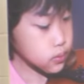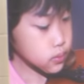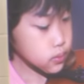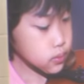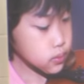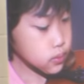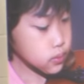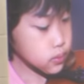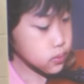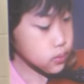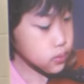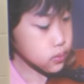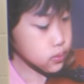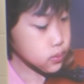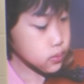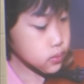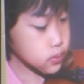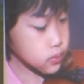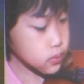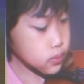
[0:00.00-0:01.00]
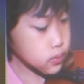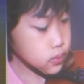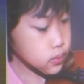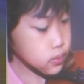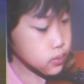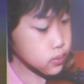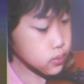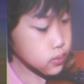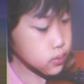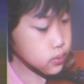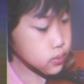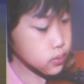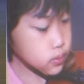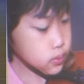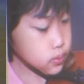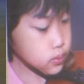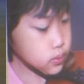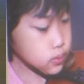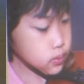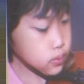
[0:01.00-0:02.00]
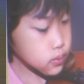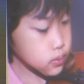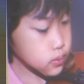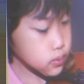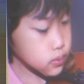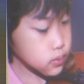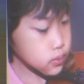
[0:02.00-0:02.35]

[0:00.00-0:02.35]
This person isn't speaking.